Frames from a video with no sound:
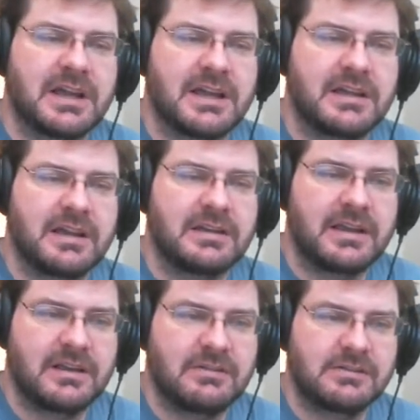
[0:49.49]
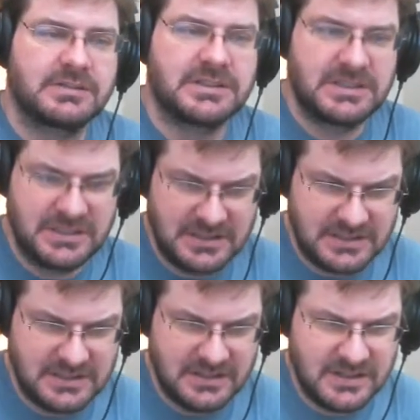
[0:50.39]
I now only
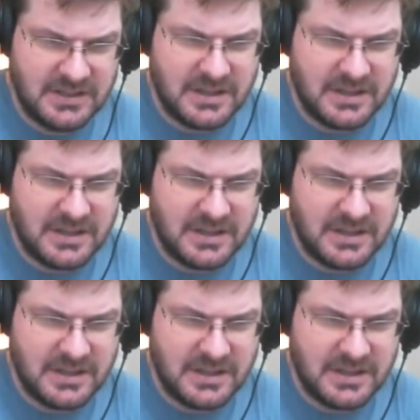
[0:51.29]
need